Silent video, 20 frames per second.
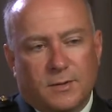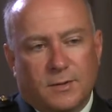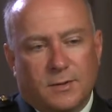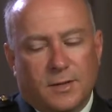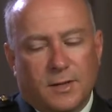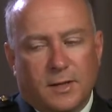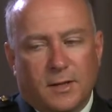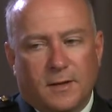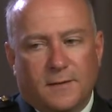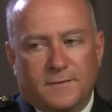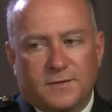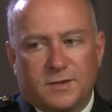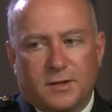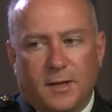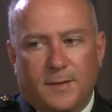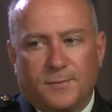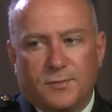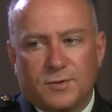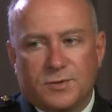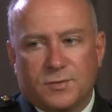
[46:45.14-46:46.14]
thinking of
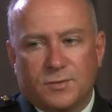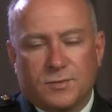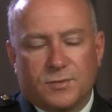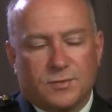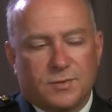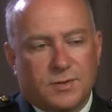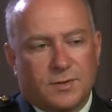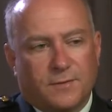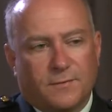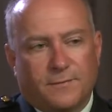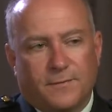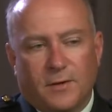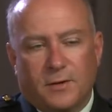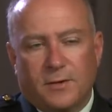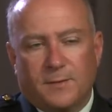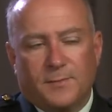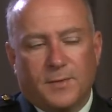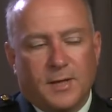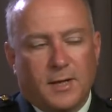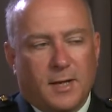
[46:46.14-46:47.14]
Cyprus, which was a
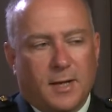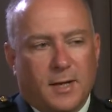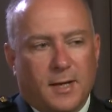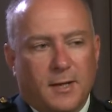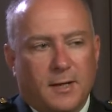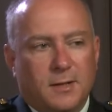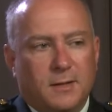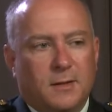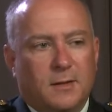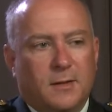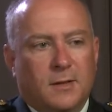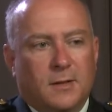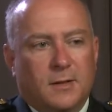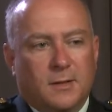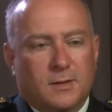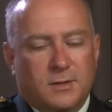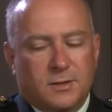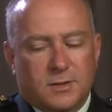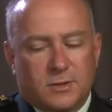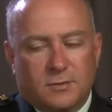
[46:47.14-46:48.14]
very benign,
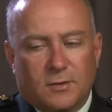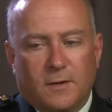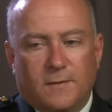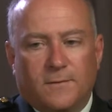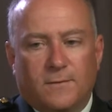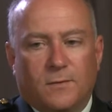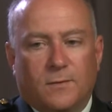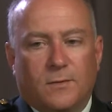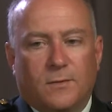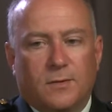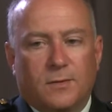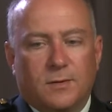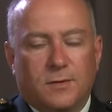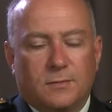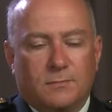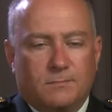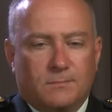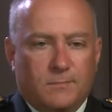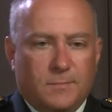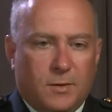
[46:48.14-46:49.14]
straightforward
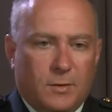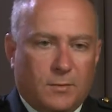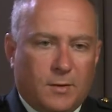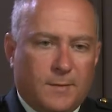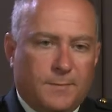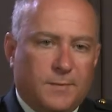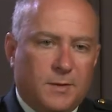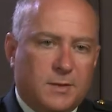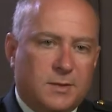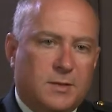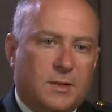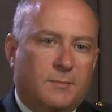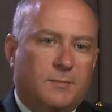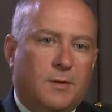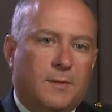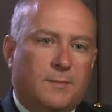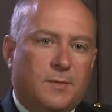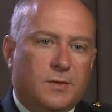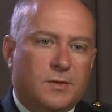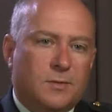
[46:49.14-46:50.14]
UN
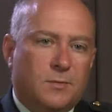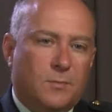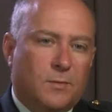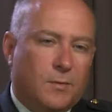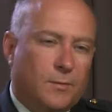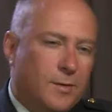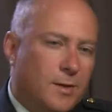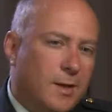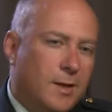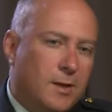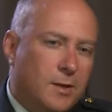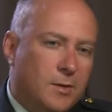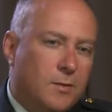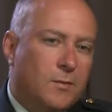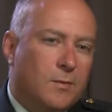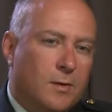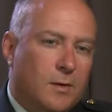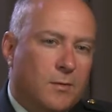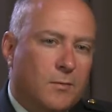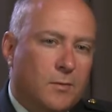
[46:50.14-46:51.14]
peacekeeping mission where we kind of knew
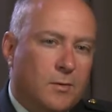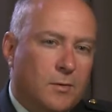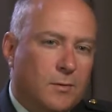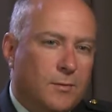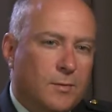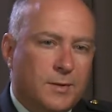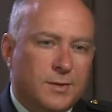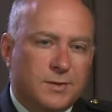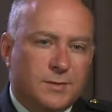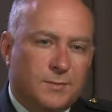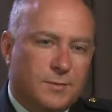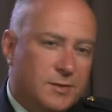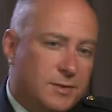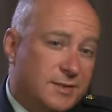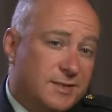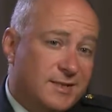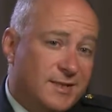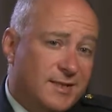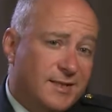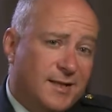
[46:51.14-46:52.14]
what our role was and we
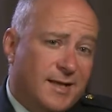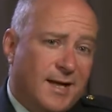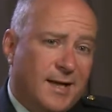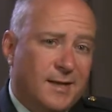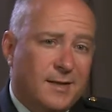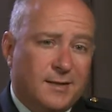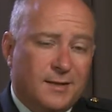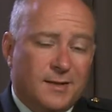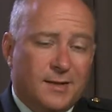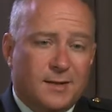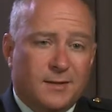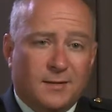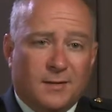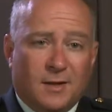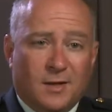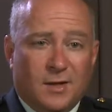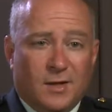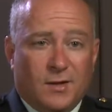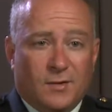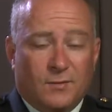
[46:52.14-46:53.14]
just did that. And then
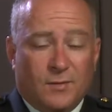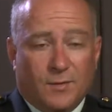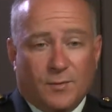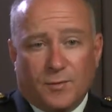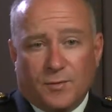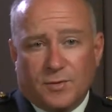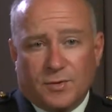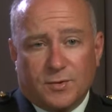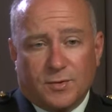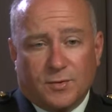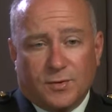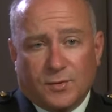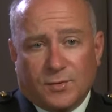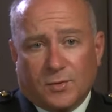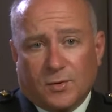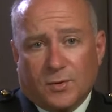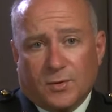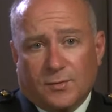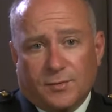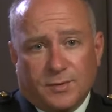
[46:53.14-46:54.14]
when we weren't doing the
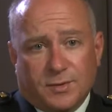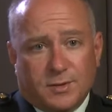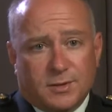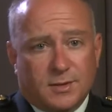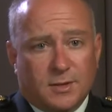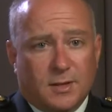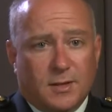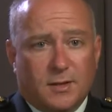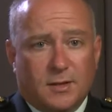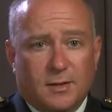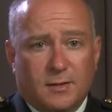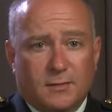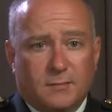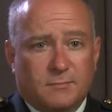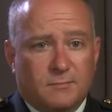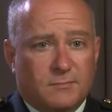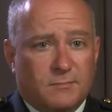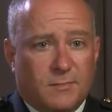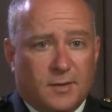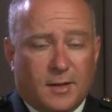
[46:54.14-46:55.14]
role, we just kind of
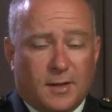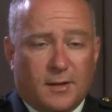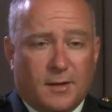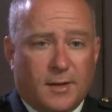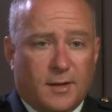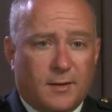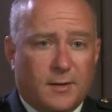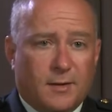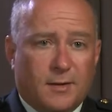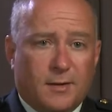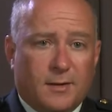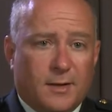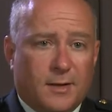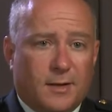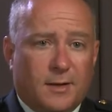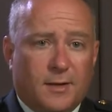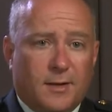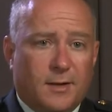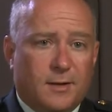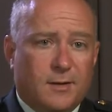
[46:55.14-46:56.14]
let our
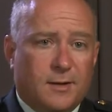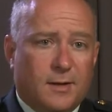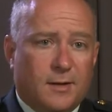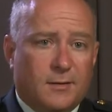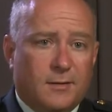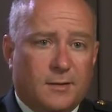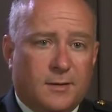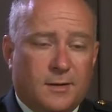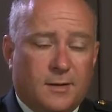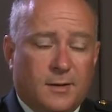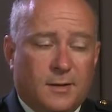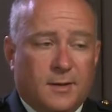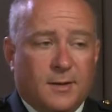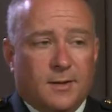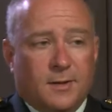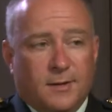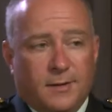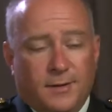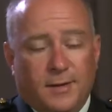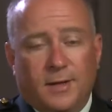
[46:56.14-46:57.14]
hair down.
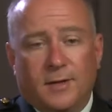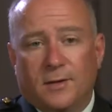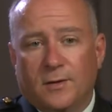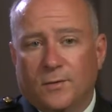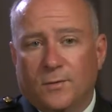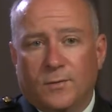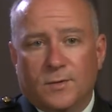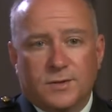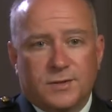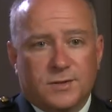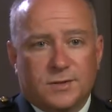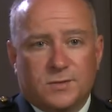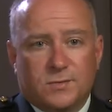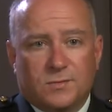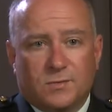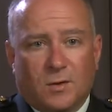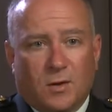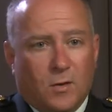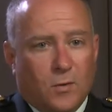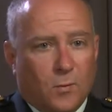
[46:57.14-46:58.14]
There it was
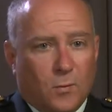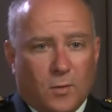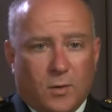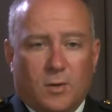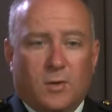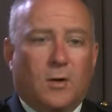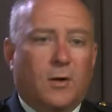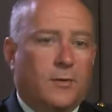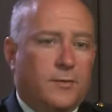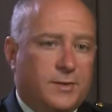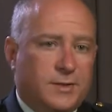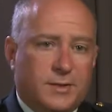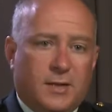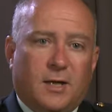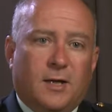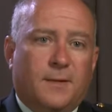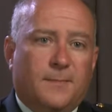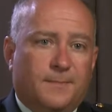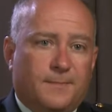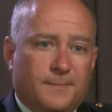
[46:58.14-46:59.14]
all work all the
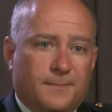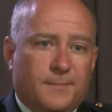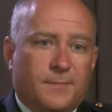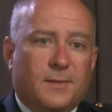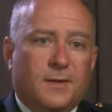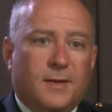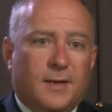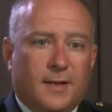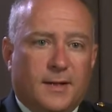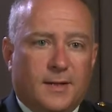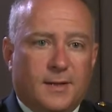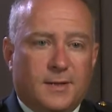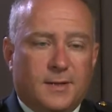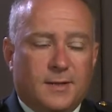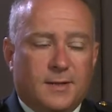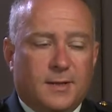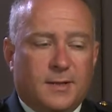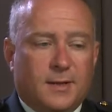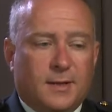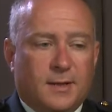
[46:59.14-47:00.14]
time, and